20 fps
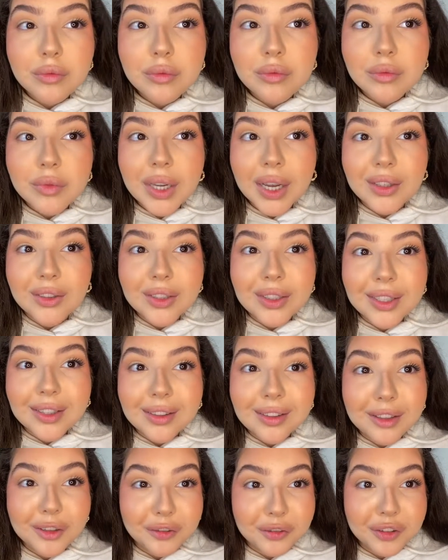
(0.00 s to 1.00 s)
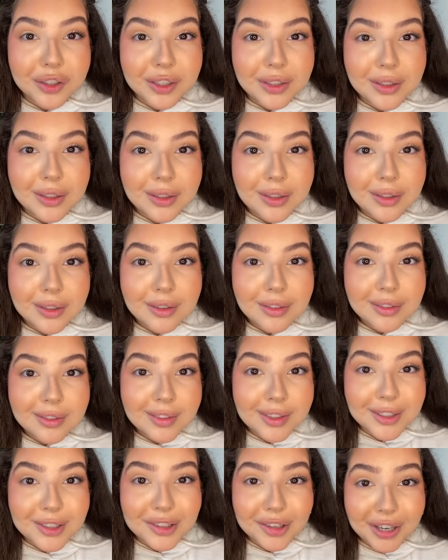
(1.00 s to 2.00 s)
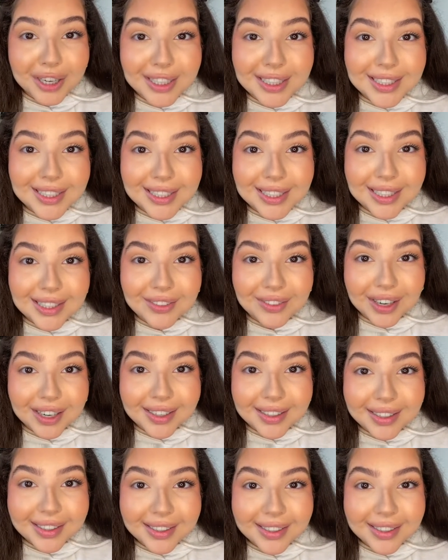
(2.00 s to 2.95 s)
Can you see the difference? It's crazy, right?